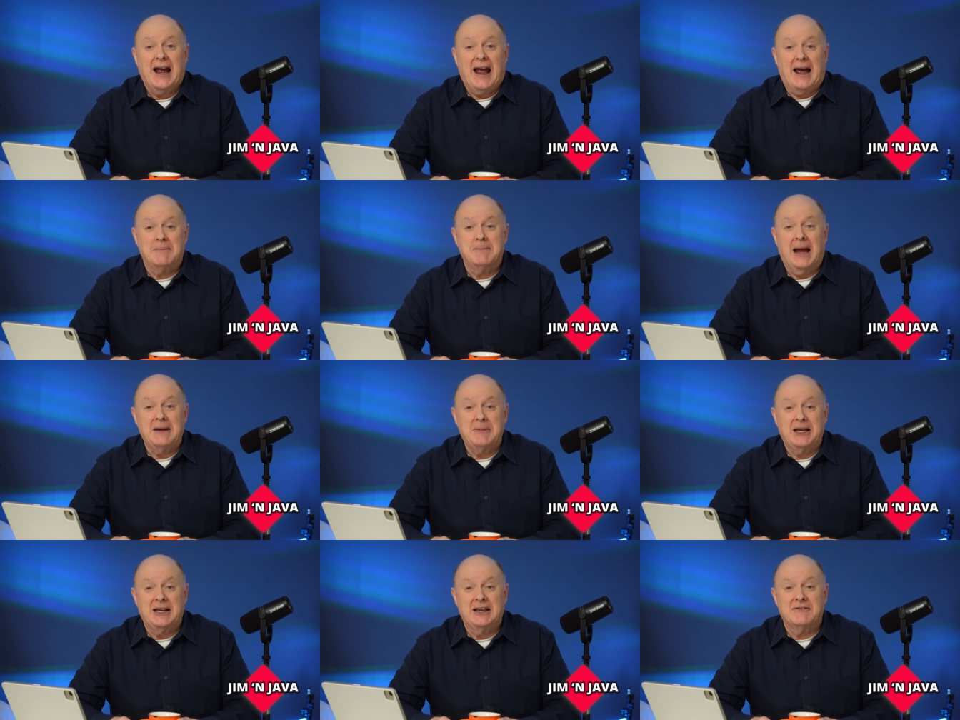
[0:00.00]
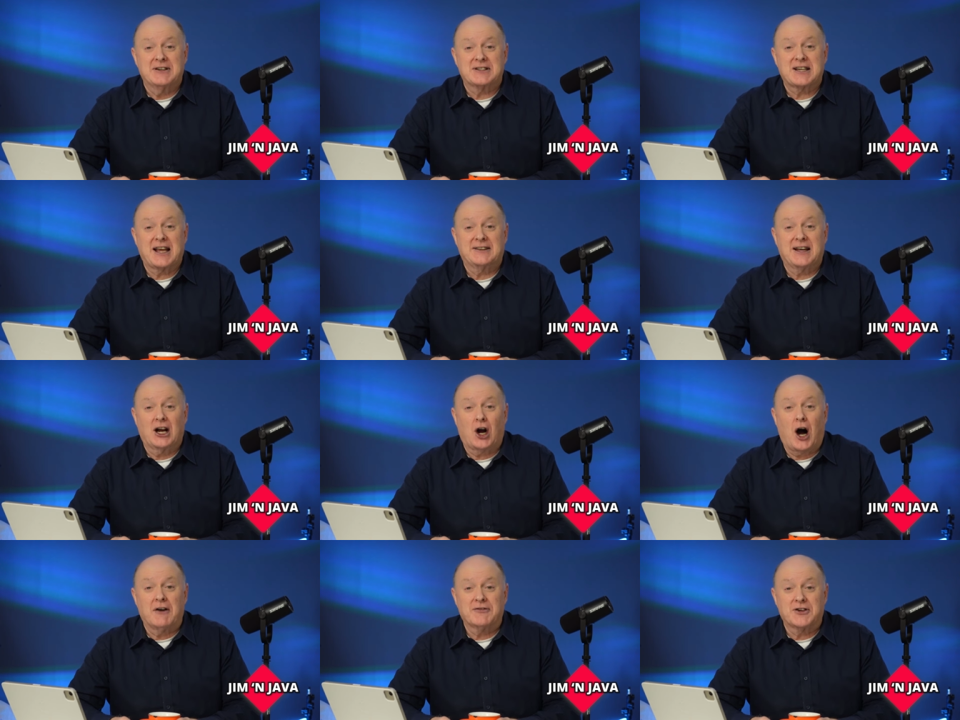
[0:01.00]
and maybe even sent that
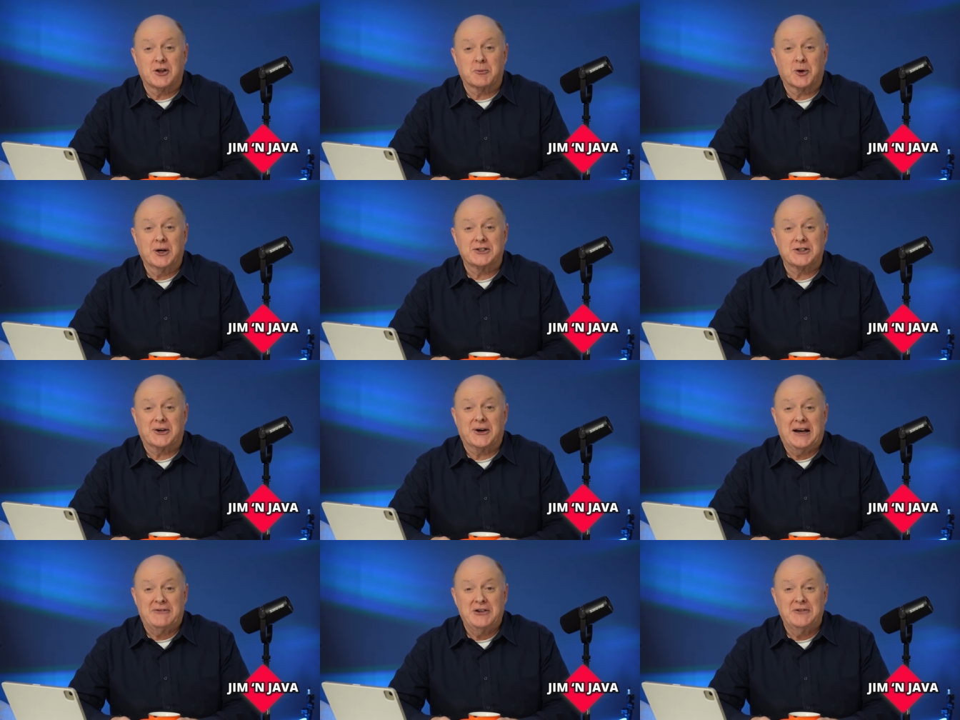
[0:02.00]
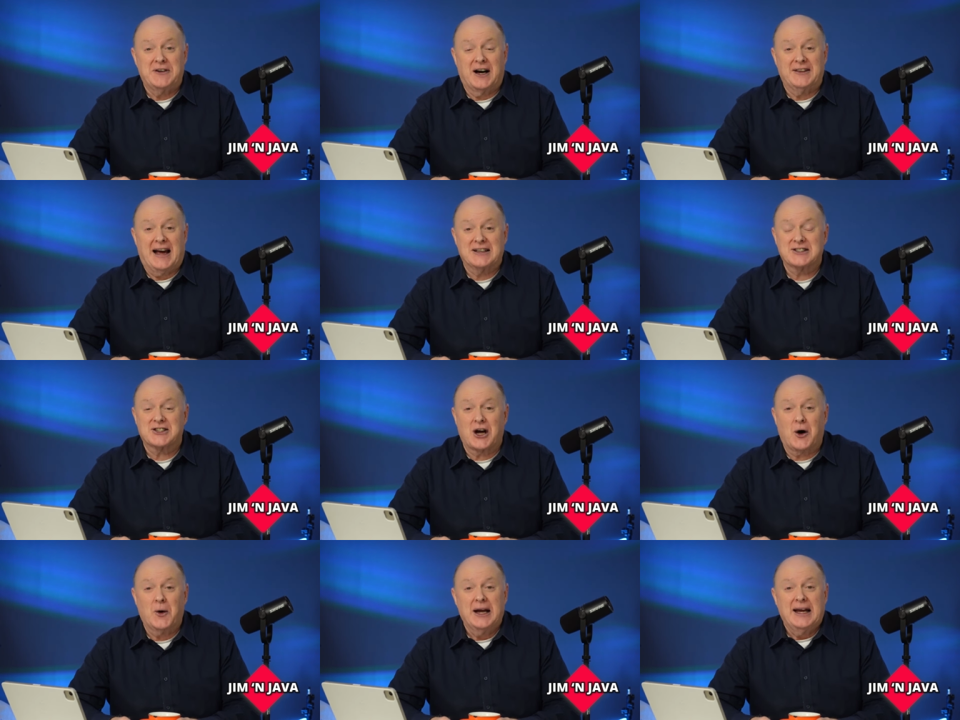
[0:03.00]
off to the printer if you've done that.
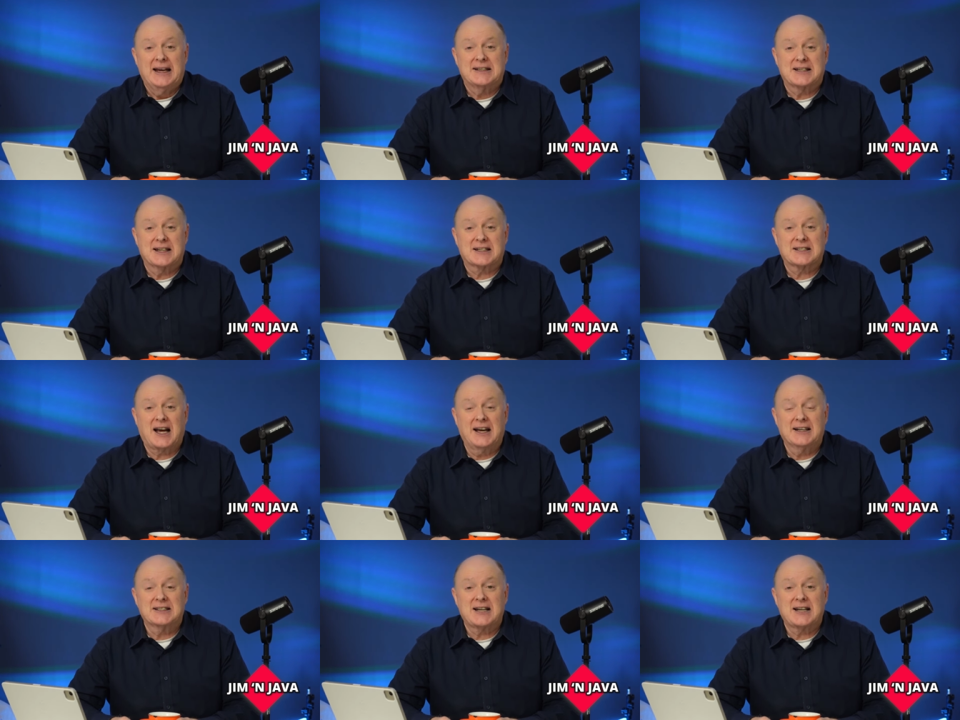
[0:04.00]
So it's an exciting